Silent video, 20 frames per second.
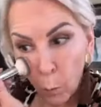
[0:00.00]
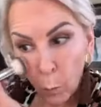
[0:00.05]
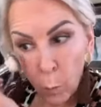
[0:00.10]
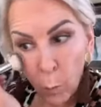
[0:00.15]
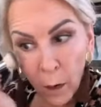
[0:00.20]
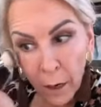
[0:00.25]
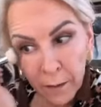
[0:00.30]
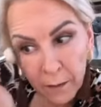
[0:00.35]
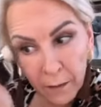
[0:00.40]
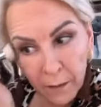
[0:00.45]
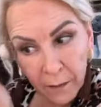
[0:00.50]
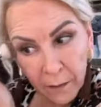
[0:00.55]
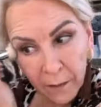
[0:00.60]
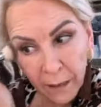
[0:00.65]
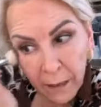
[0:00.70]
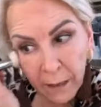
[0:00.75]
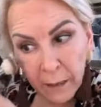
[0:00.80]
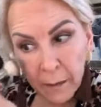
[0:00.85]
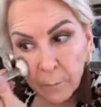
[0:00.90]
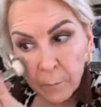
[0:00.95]
One
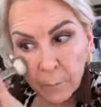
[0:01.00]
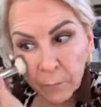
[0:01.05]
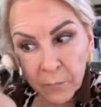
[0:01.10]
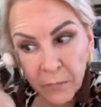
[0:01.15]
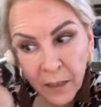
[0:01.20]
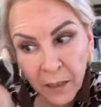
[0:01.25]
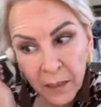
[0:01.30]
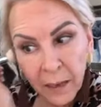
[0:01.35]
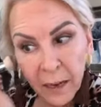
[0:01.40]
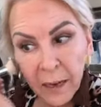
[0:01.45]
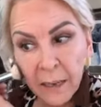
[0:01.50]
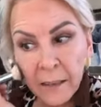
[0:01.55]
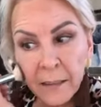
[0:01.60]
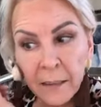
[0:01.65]
thing that I